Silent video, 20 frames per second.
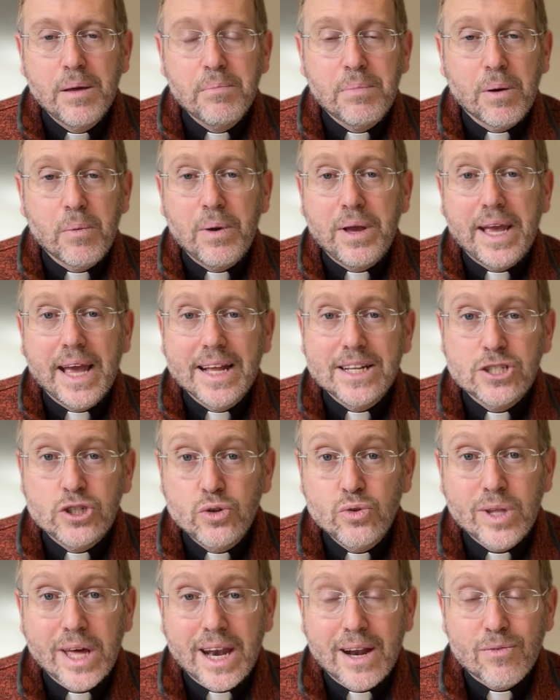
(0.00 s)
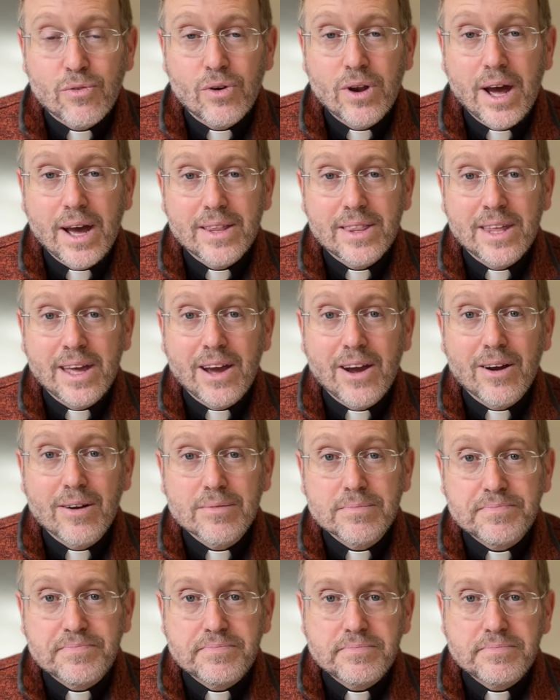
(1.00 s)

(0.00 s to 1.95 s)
but we can't do that if we're not there.